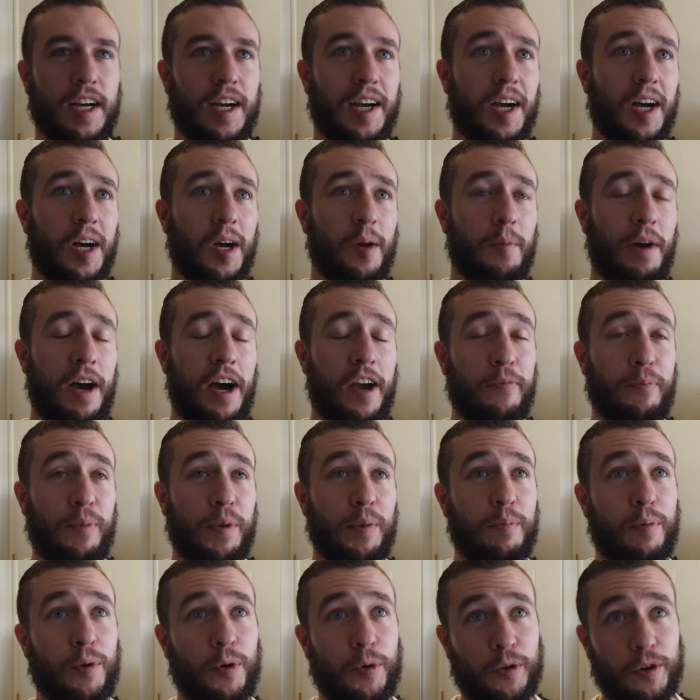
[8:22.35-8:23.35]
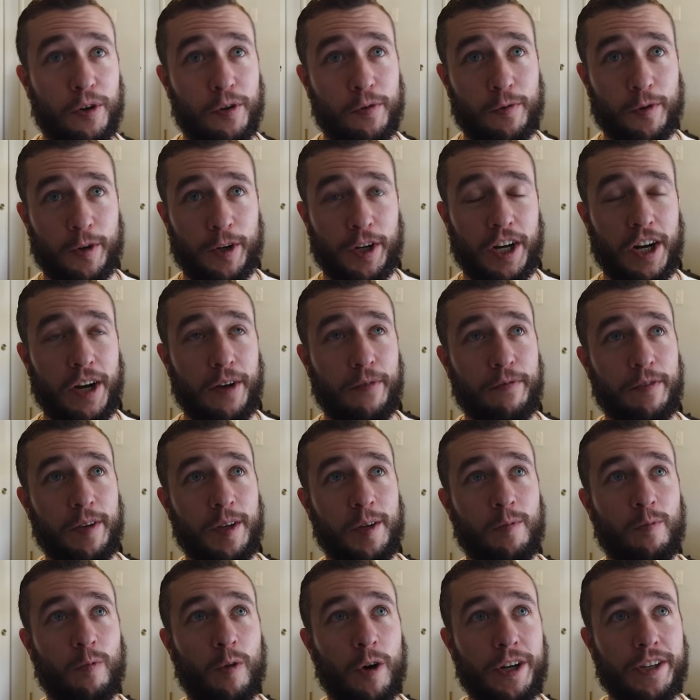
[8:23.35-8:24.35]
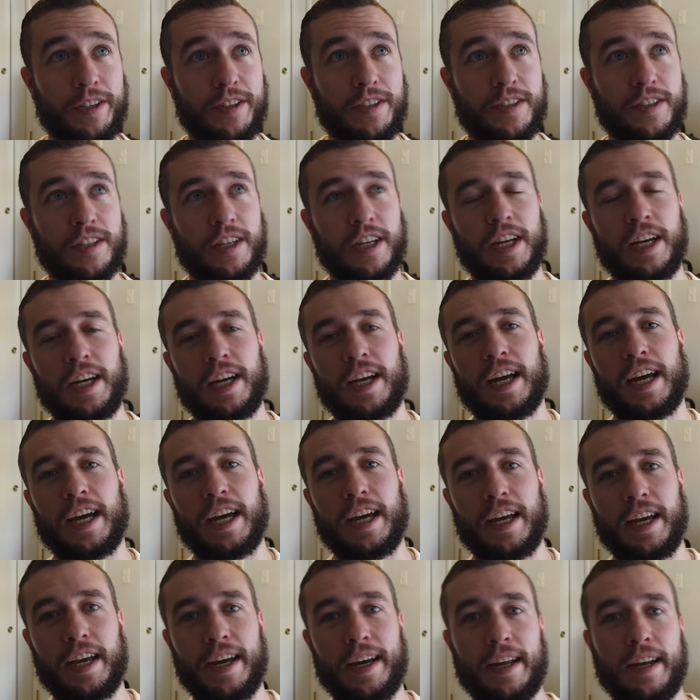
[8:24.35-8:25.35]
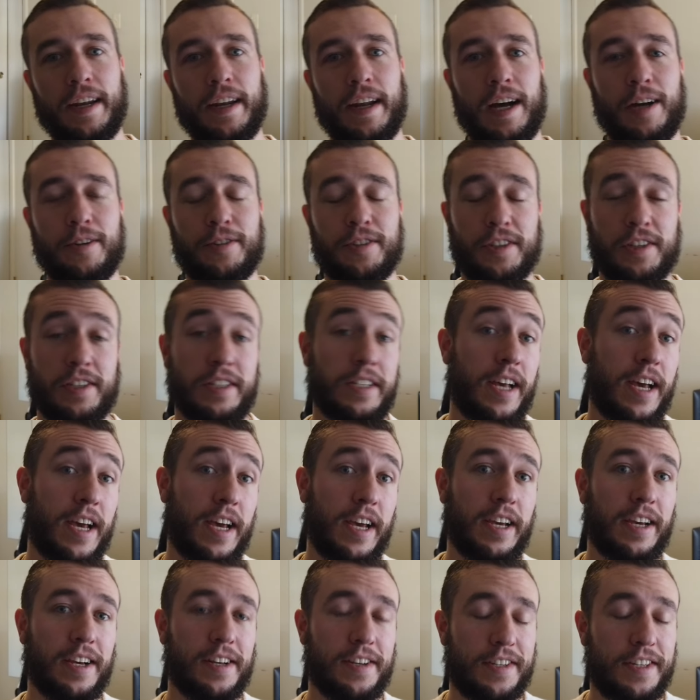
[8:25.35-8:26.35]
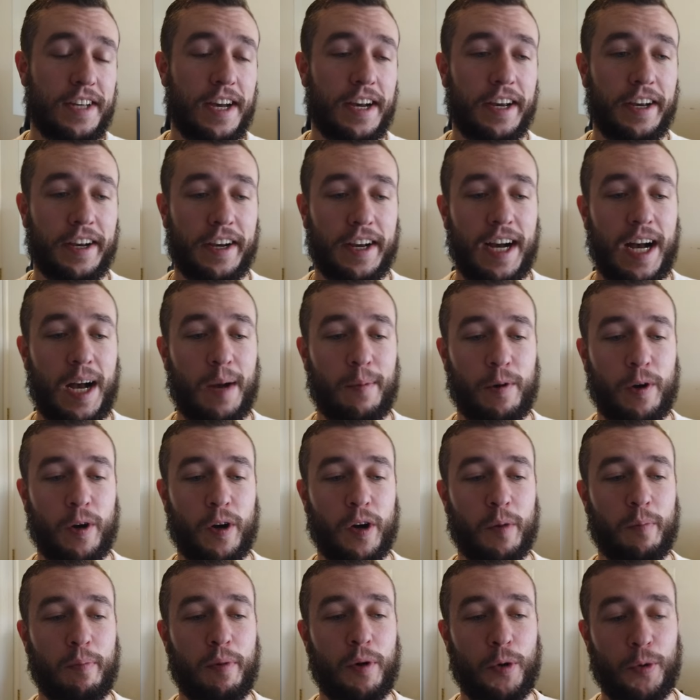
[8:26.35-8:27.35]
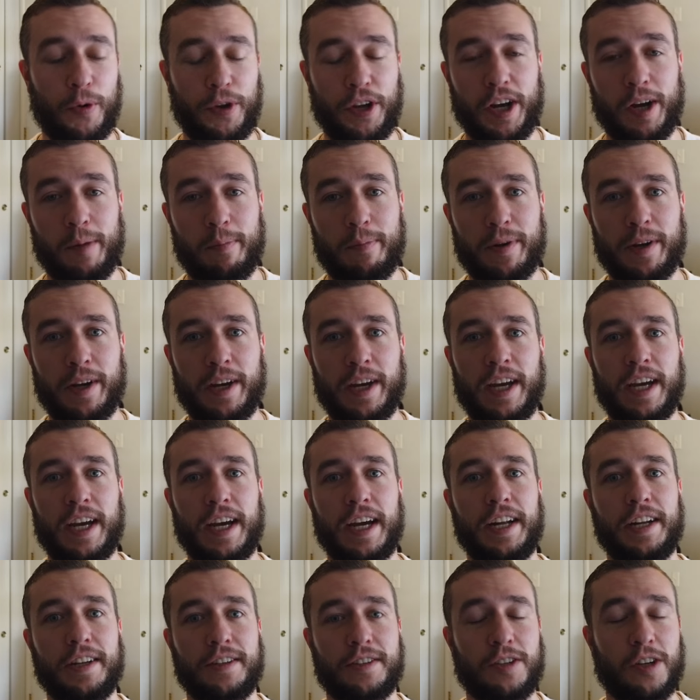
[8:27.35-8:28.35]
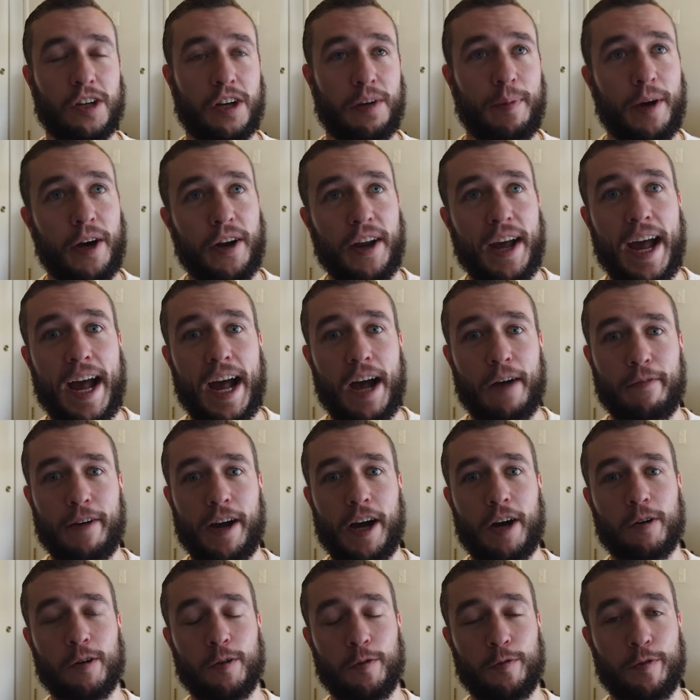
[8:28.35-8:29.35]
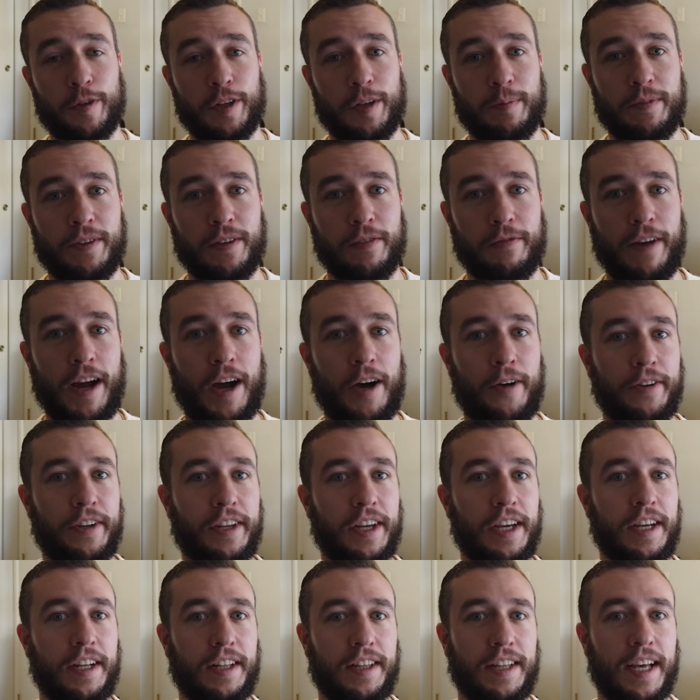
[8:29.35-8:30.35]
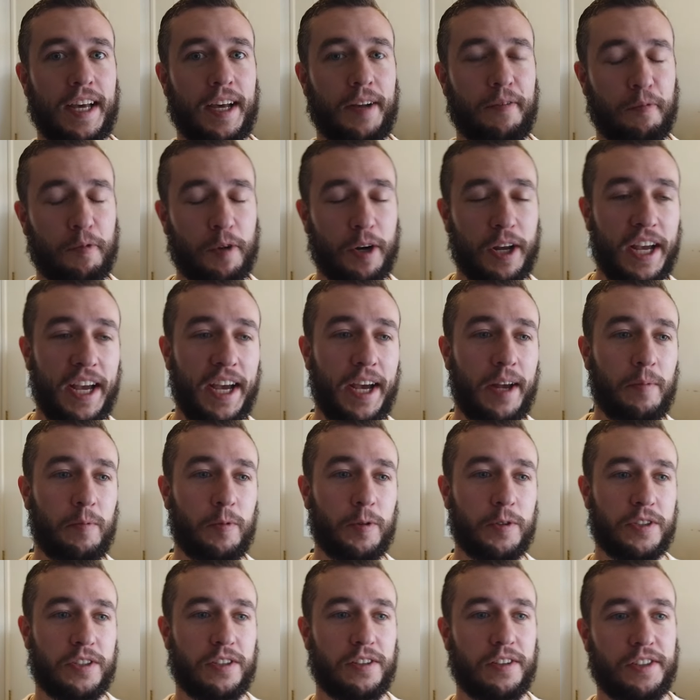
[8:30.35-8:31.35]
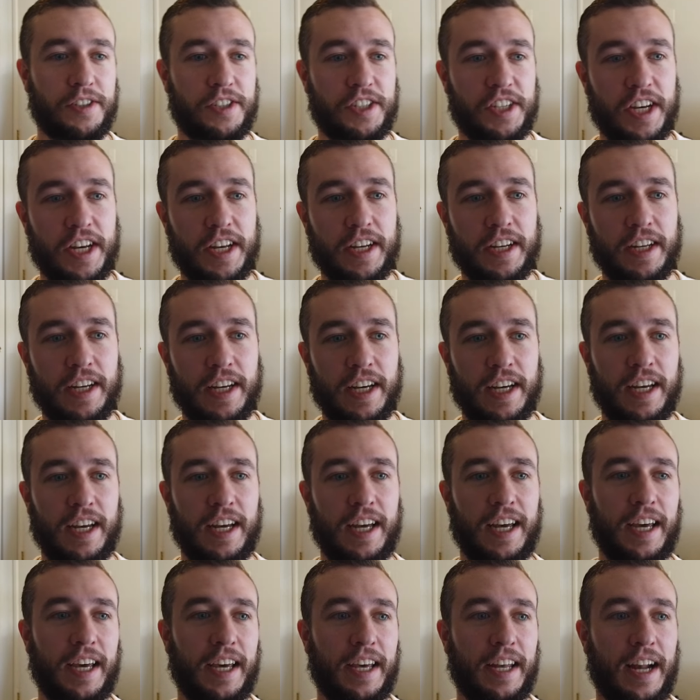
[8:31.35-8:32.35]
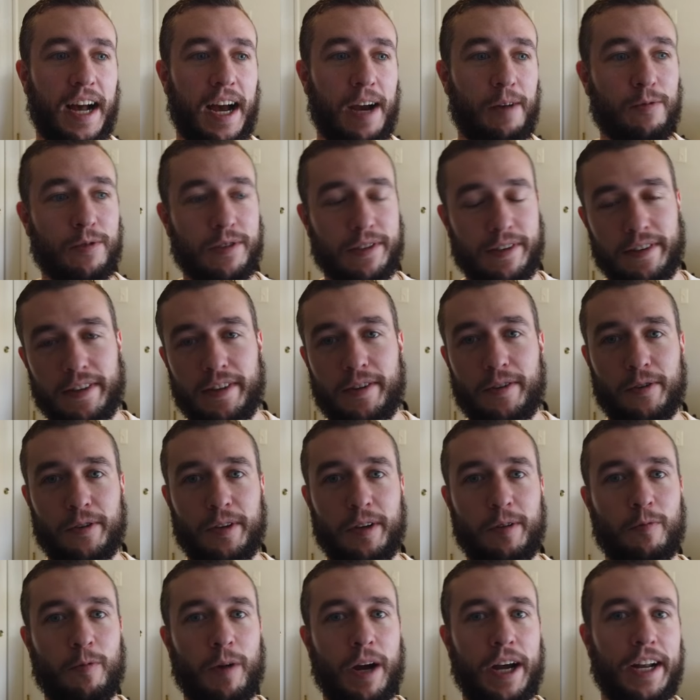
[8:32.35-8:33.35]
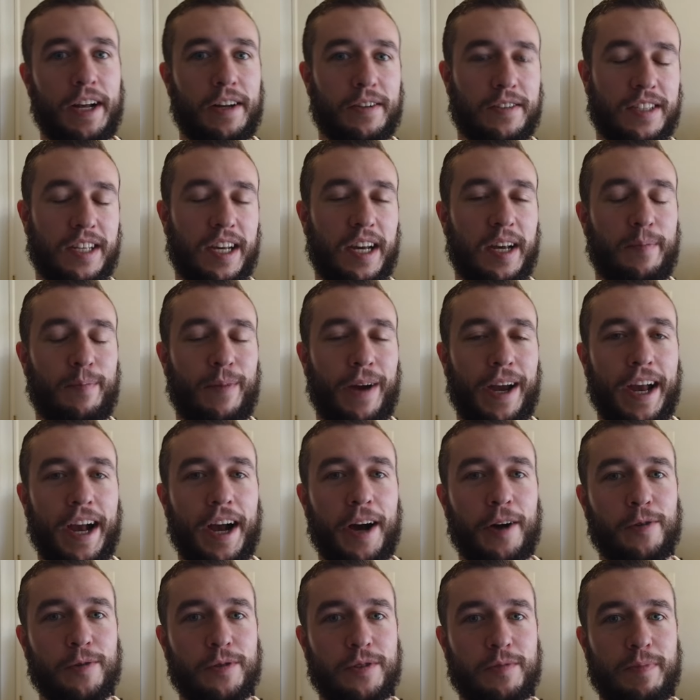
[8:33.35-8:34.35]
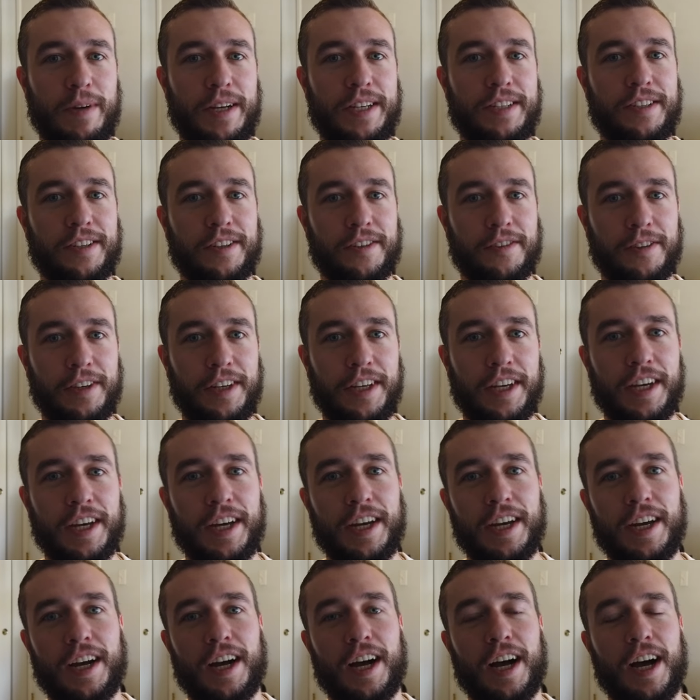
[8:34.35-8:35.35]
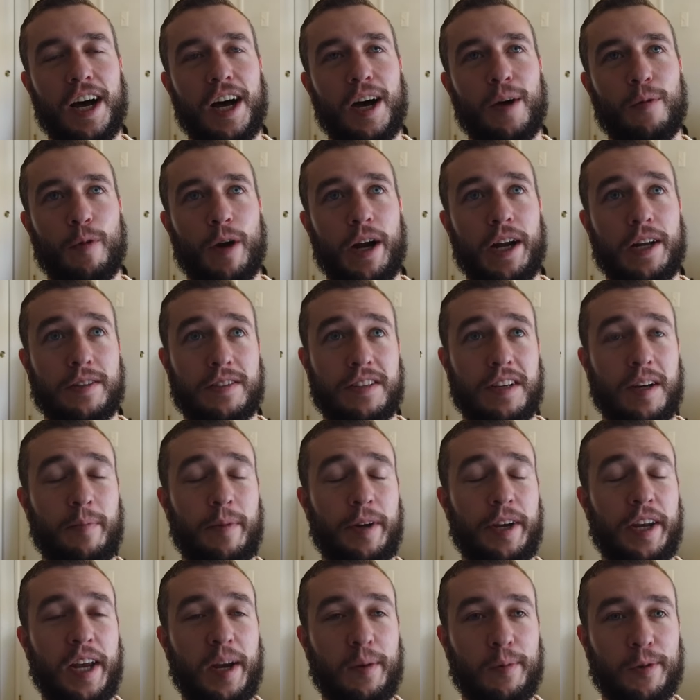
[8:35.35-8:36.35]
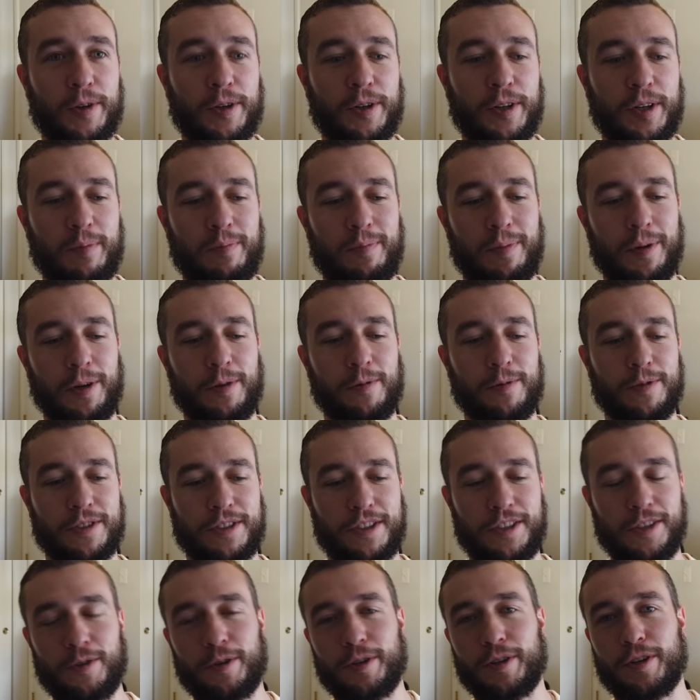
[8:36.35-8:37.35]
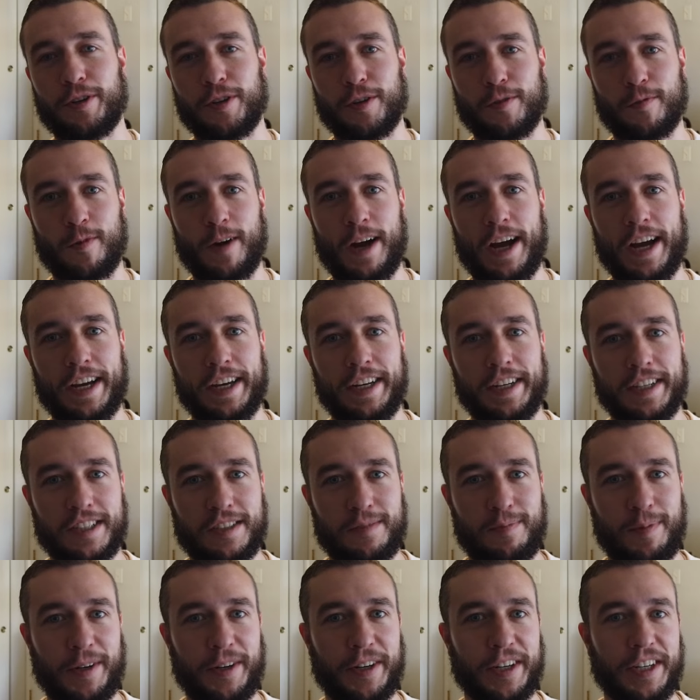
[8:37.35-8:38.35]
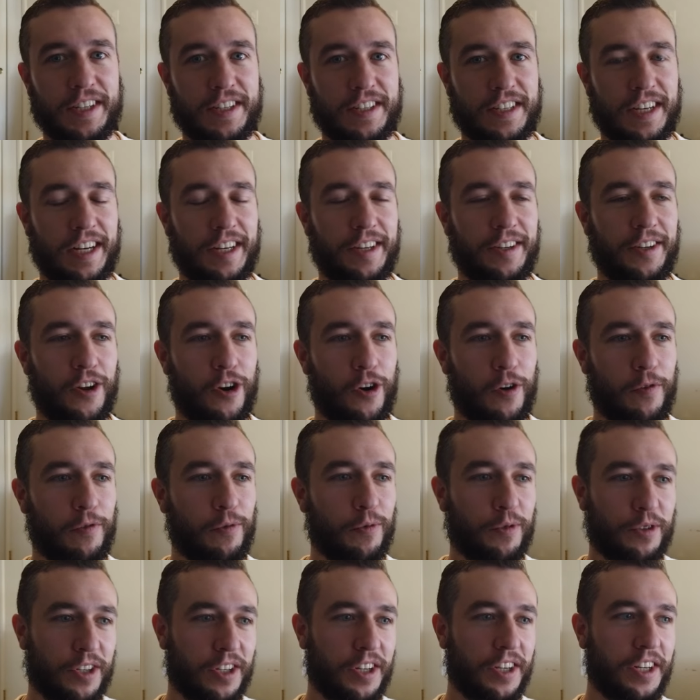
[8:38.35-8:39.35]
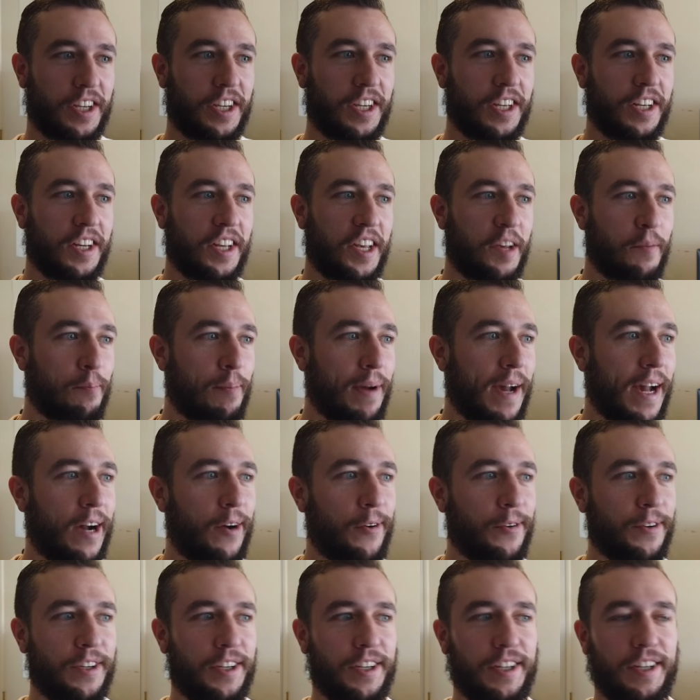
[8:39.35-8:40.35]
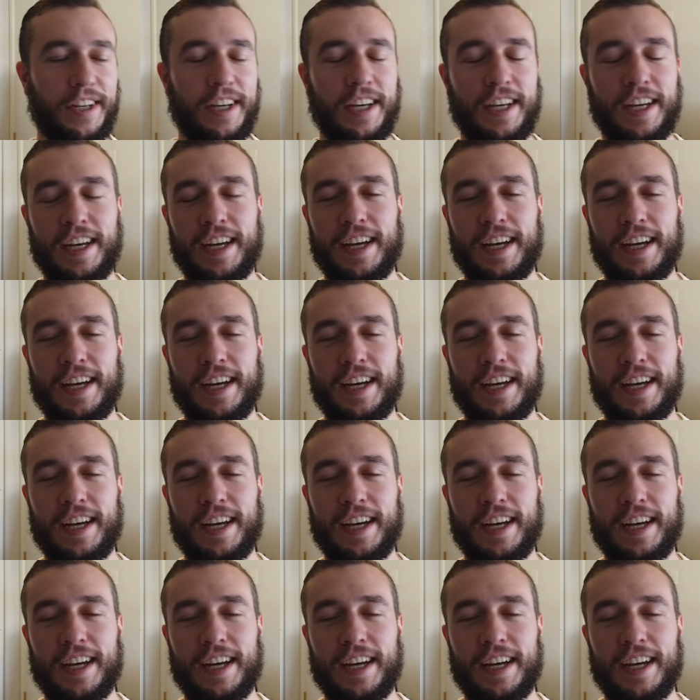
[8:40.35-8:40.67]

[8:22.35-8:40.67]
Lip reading: I've been pulled over in a Humvee once, and I'll just say a second cop car pulled up, and it took about a half hour for them to validate that what I had was legit. And I was literally right outside my house, basically, right outside my neighborhood, but it was still a nerve-wracking experience. I didn't know if it was going to get impounded.